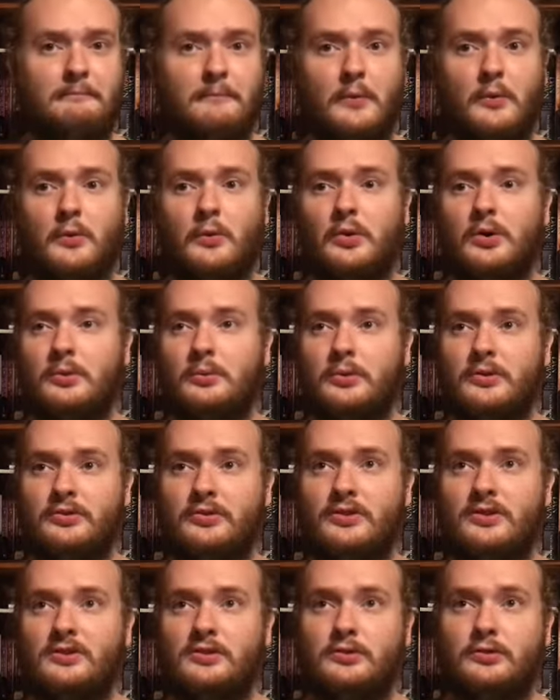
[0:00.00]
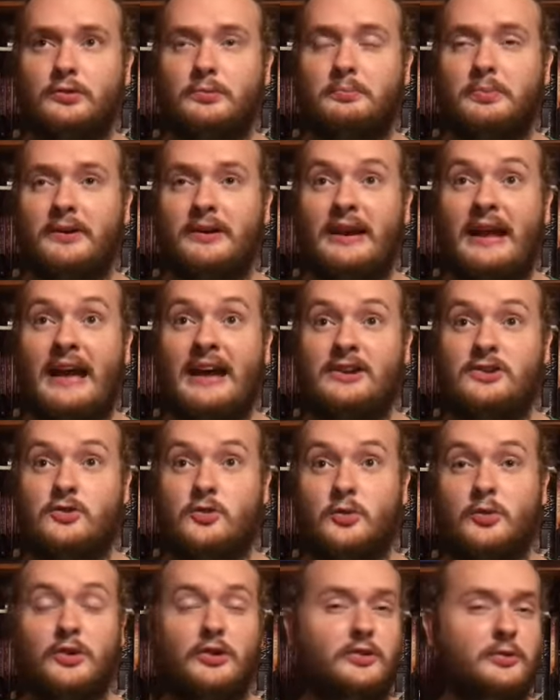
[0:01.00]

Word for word: more with the supernatural,